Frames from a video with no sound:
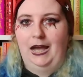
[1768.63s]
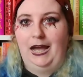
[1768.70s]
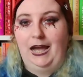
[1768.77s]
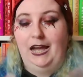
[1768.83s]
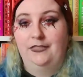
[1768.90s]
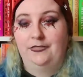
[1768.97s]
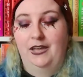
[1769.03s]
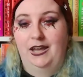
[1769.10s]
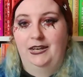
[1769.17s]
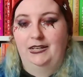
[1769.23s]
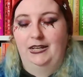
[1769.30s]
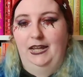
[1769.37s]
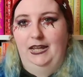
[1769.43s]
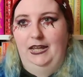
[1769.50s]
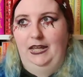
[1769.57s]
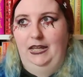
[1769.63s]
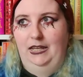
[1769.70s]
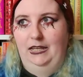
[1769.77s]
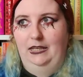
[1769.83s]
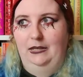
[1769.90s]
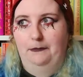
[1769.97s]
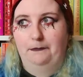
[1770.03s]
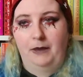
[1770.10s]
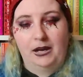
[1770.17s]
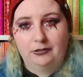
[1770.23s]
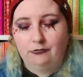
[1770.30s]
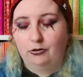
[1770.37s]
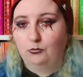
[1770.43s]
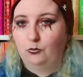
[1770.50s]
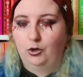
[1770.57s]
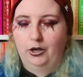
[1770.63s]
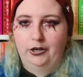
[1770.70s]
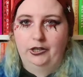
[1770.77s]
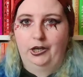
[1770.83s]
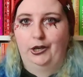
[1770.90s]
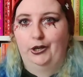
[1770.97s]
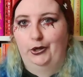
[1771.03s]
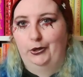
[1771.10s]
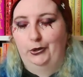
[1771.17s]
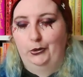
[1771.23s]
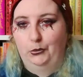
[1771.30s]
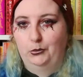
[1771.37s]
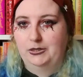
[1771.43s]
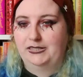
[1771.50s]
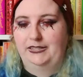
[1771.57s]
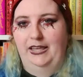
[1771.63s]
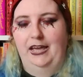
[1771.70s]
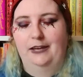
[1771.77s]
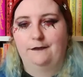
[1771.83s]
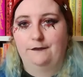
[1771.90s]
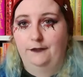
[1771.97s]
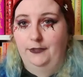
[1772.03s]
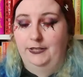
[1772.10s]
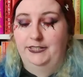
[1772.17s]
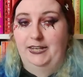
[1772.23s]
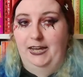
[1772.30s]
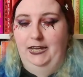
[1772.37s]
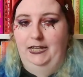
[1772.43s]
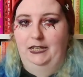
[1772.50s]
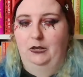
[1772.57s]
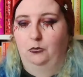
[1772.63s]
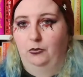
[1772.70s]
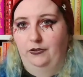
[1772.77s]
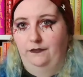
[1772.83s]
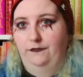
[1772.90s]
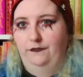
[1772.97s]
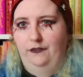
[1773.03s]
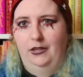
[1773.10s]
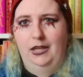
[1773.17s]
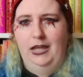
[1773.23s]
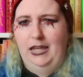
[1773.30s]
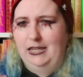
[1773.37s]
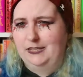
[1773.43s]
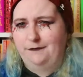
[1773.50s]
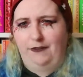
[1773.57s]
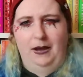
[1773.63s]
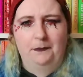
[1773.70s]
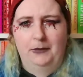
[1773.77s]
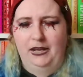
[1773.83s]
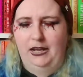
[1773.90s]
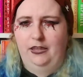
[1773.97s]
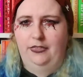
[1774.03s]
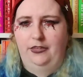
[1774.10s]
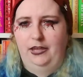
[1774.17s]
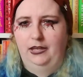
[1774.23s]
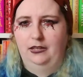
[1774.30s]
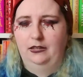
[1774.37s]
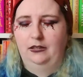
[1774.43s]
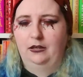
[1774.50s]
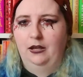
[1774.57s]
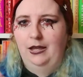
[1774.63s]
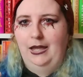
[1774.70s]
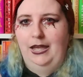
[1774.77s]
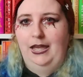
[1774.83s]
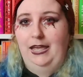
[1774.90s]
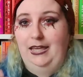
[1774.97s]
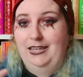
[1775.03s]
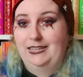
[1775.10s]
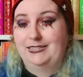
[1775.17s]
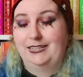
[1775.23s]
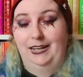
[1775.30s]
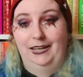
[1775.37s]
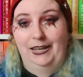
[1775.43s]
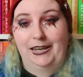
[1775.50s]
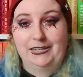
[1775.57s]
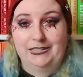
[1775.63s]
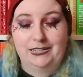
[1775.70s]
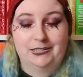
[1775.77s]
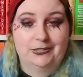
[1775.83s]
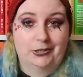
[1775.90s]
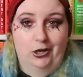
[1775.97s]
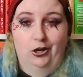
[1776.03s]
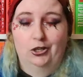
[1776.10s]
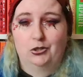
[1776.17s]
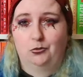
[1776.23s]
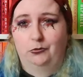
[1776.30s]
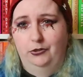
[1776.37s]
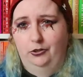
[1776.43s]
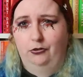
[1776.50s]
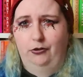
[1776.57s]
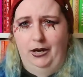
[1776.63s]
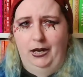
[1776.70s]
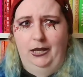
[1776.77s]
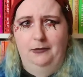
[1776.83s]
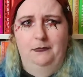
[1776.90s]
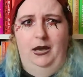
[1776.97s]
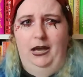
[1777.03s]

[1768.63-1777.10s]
And then a migrant worker who was there for the day with his family, I think, is later charged with a crime.